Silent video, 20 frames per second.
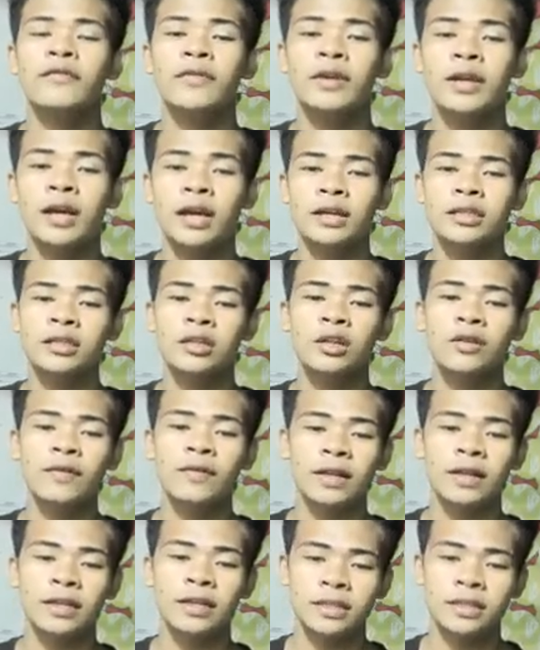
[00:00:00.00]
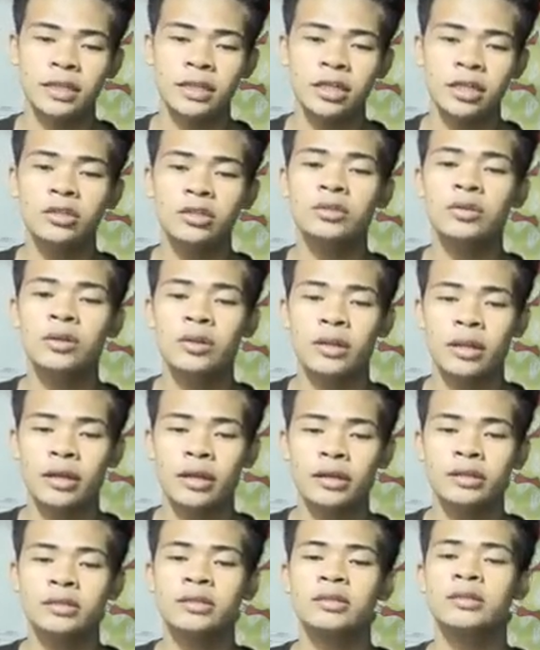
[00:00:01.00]
Because globalization
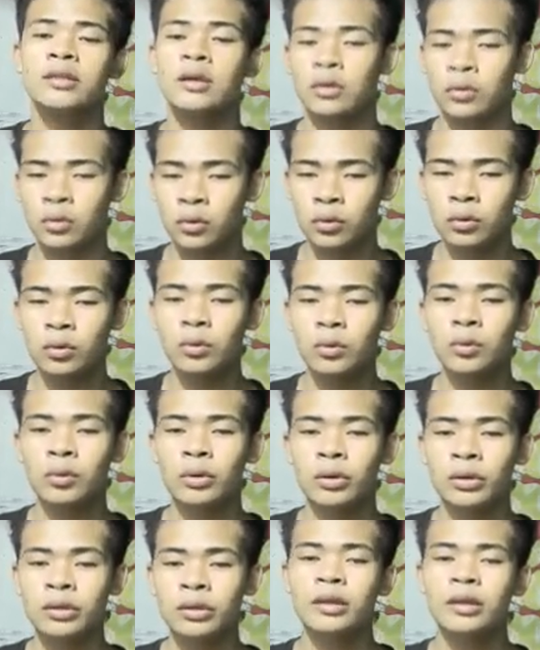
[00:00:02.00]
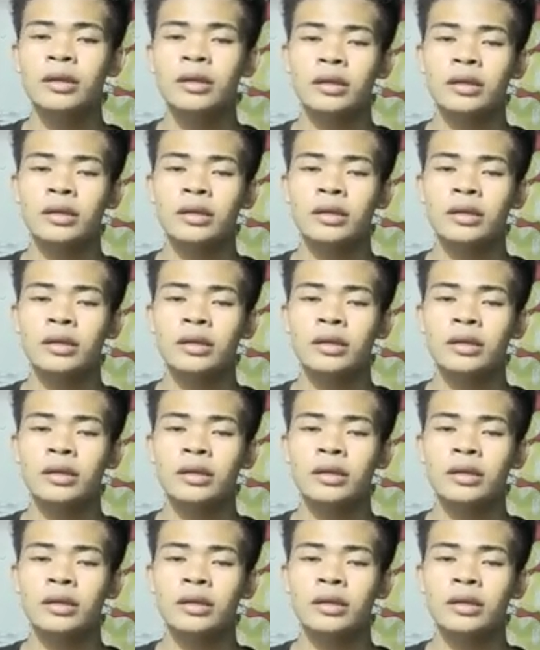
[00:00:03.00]
connects the whole world,